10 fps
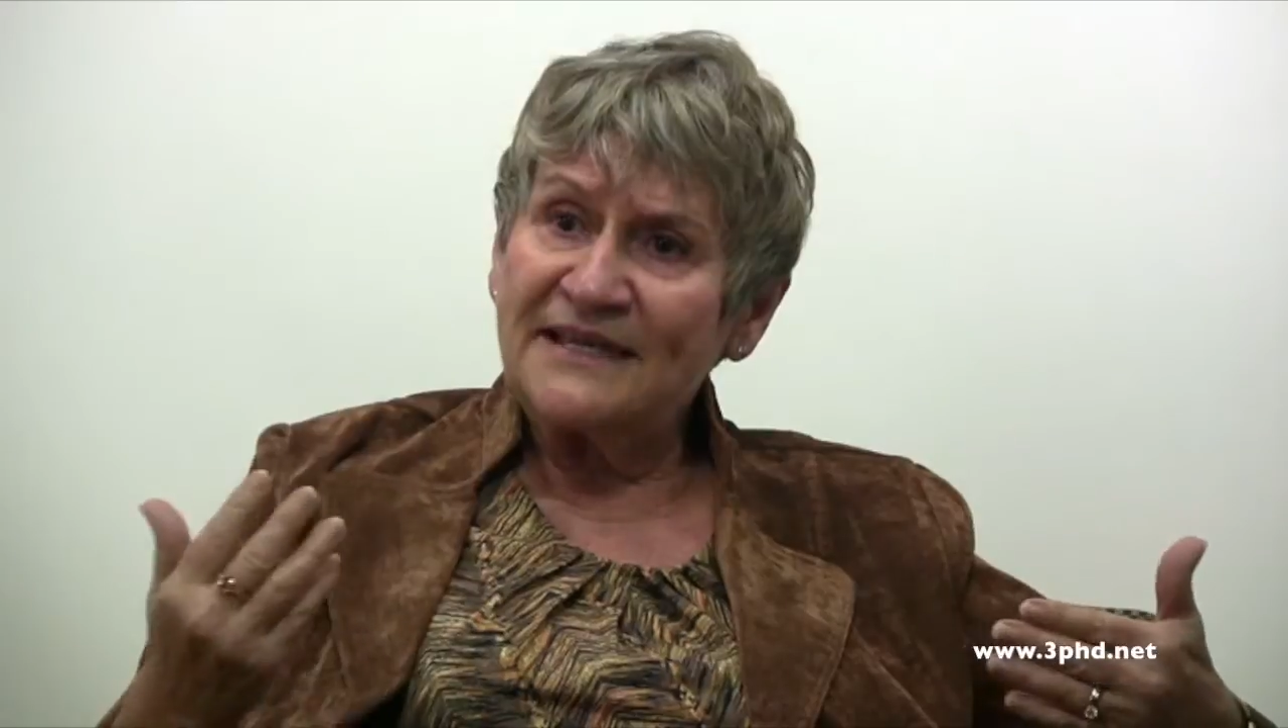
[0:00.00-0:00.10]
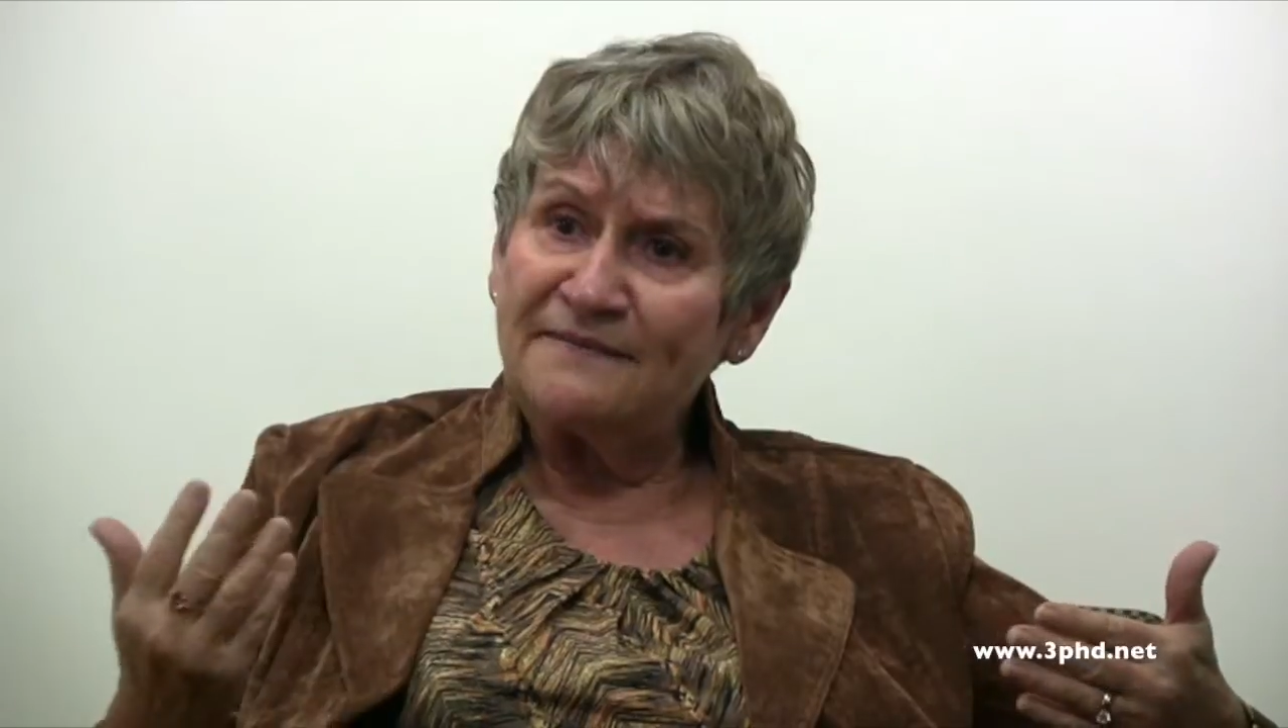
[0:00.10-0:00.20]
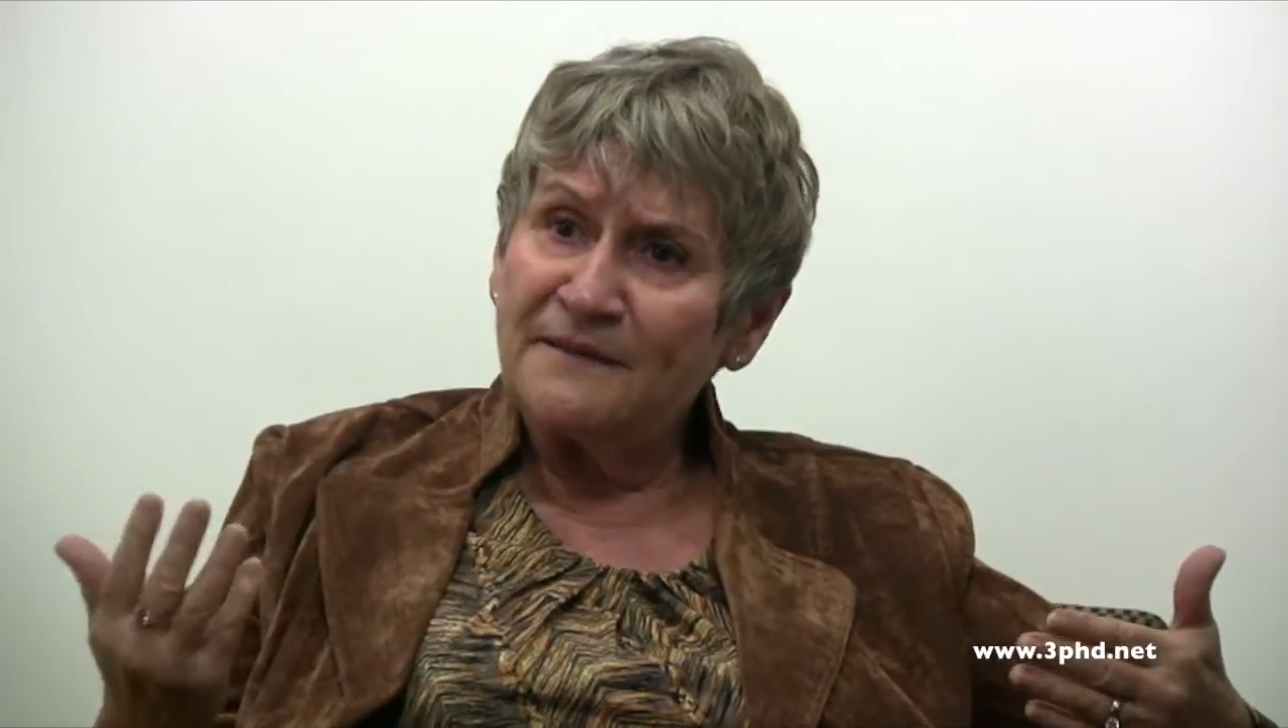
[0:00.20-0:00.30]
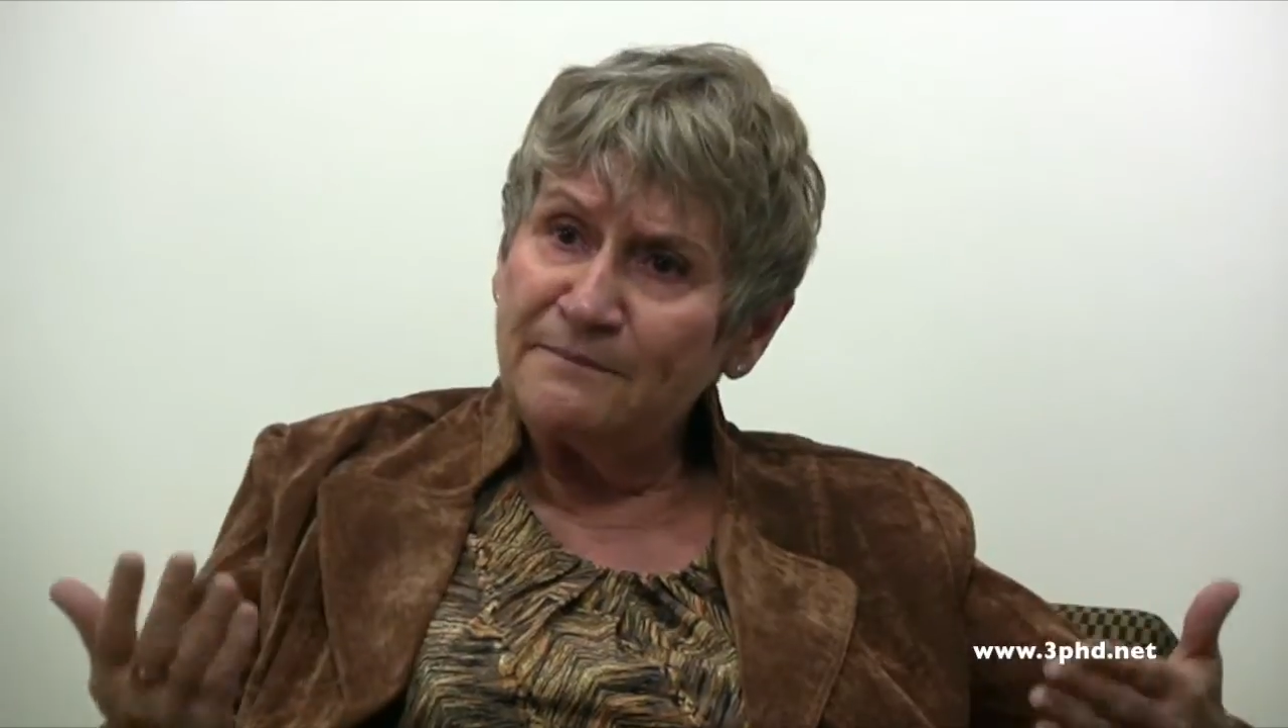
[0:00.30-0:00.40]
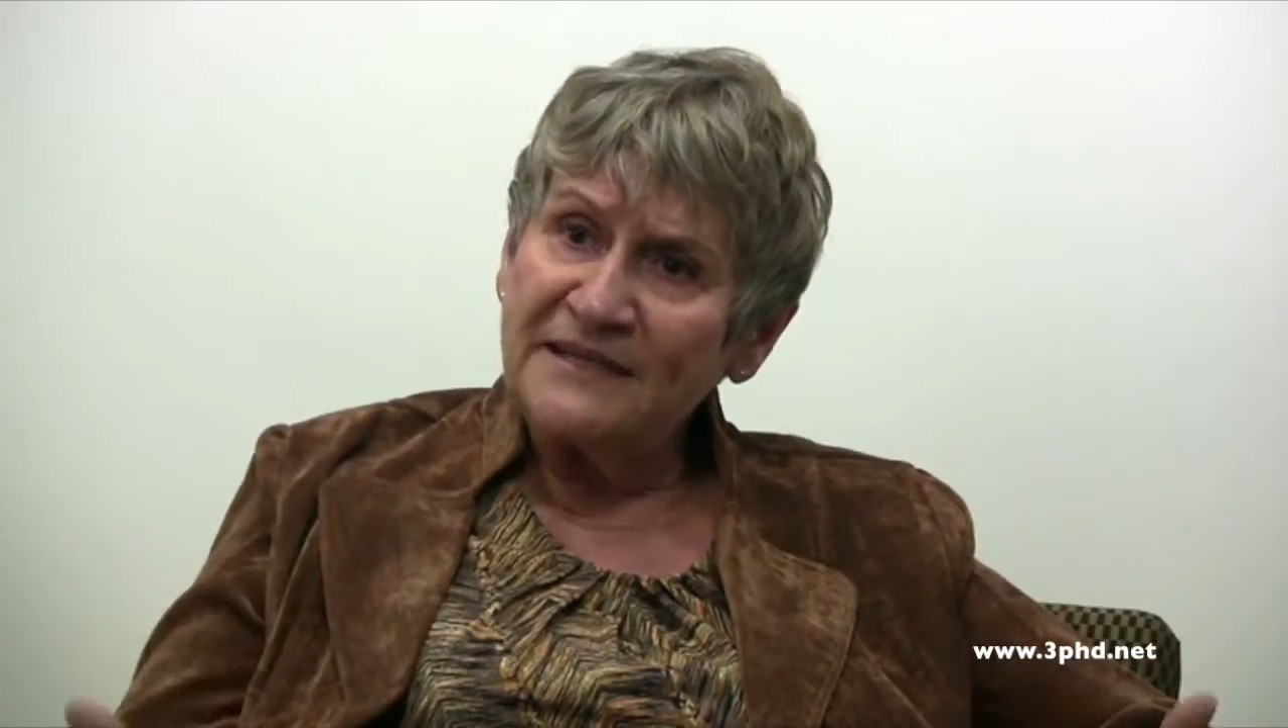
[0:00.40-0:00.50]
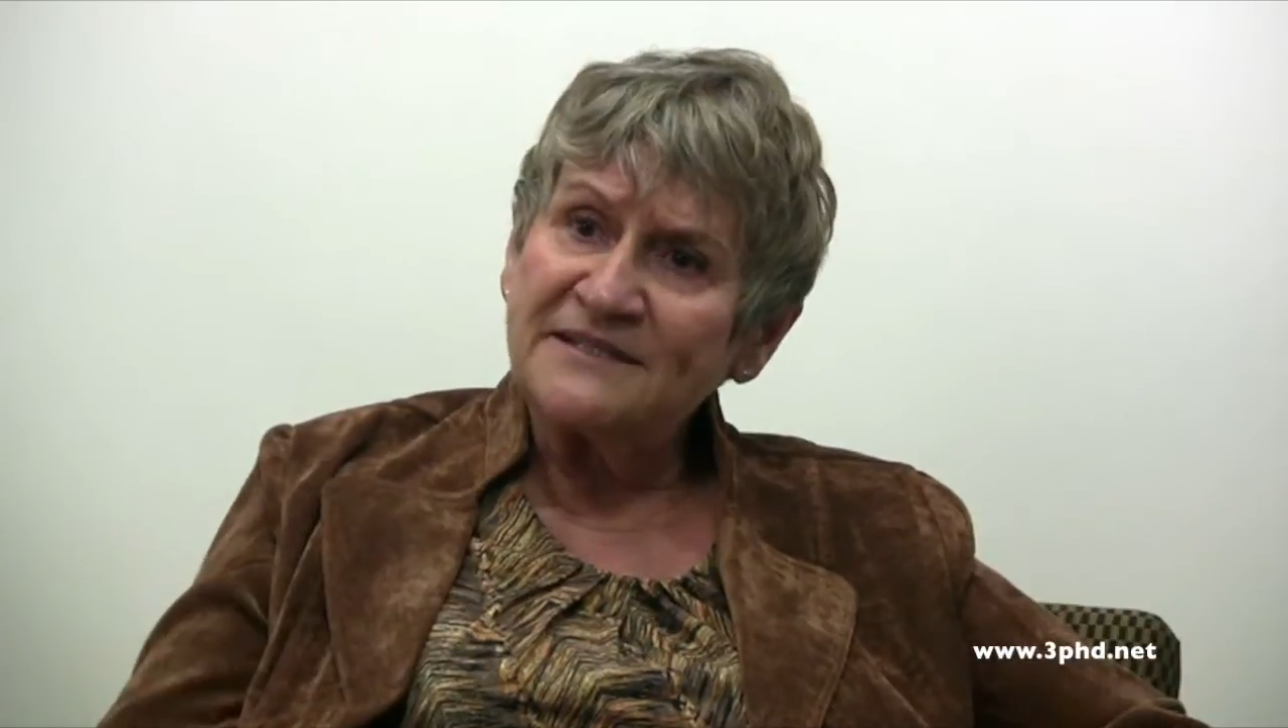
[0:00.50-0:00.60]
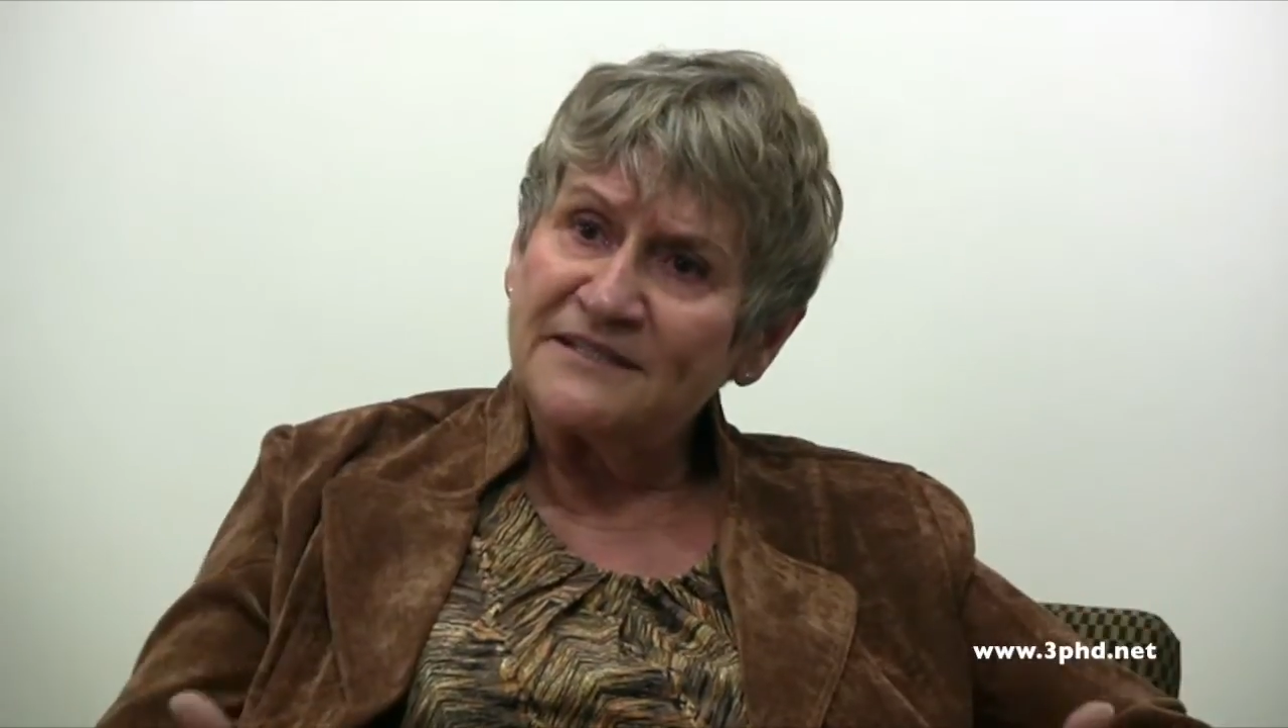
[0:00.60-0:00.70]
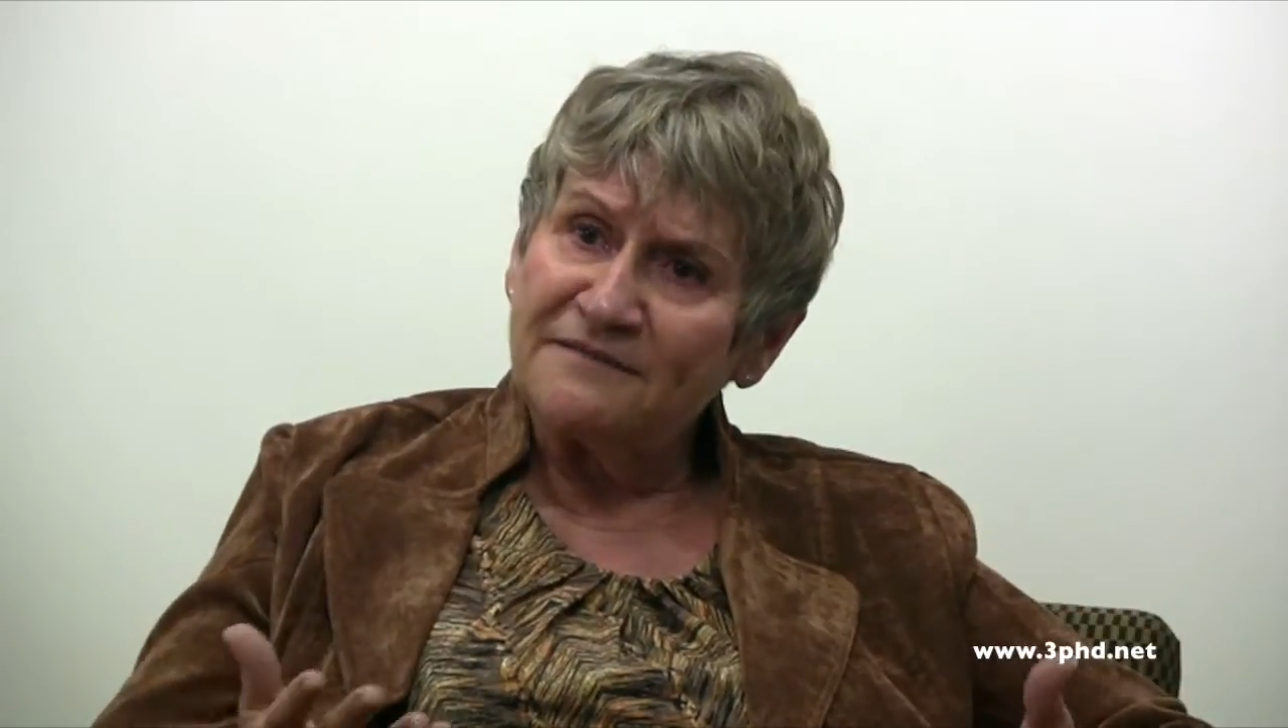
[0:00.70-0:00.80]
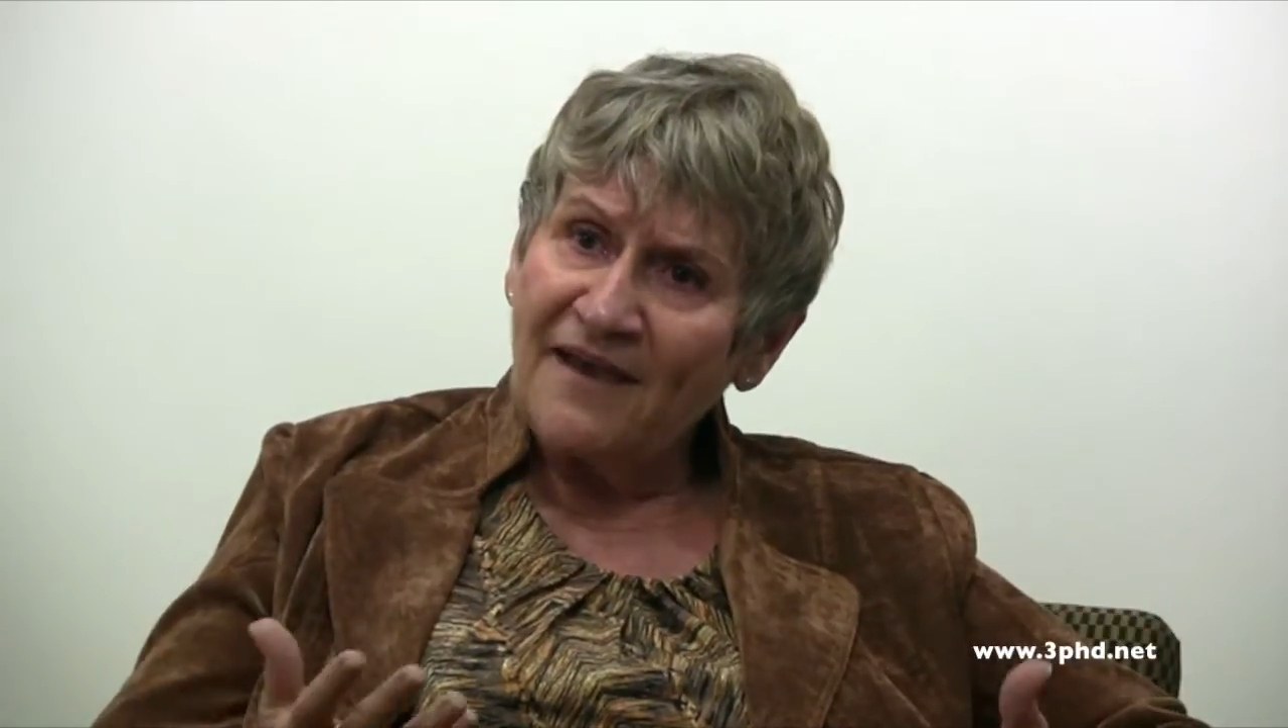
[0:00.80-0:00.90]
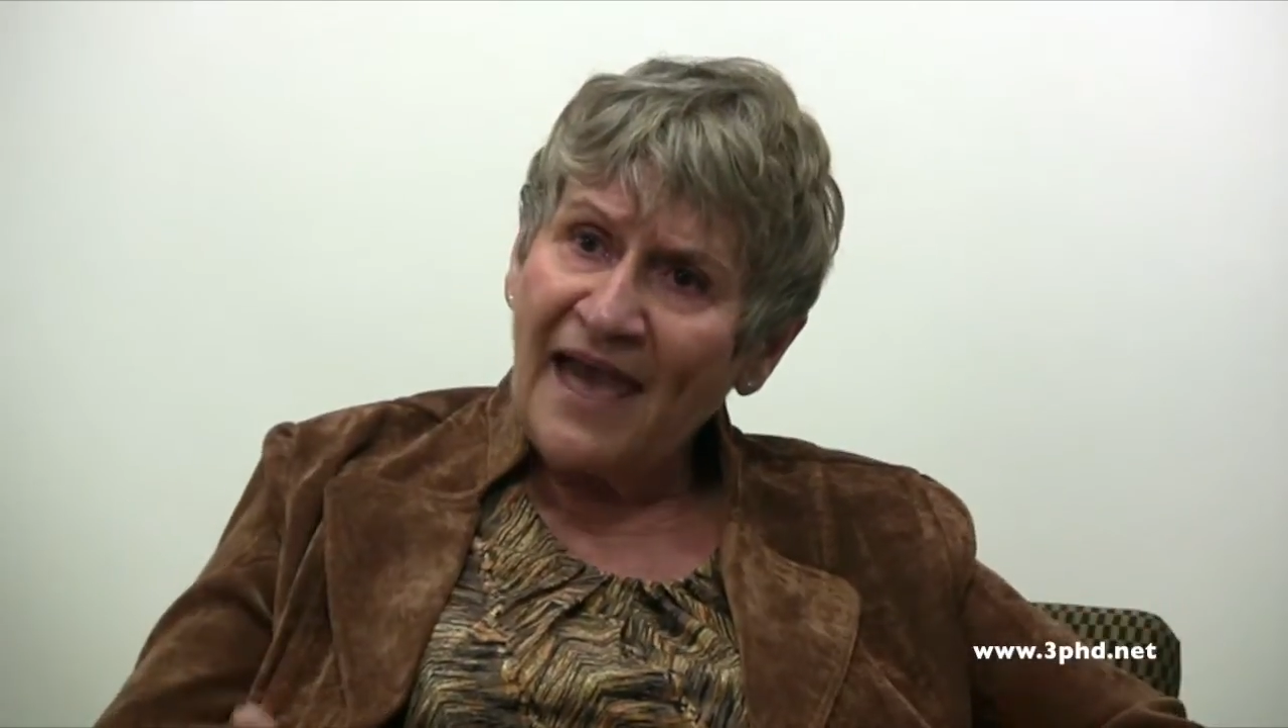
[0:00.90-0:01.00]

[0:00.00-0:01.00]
in the midst of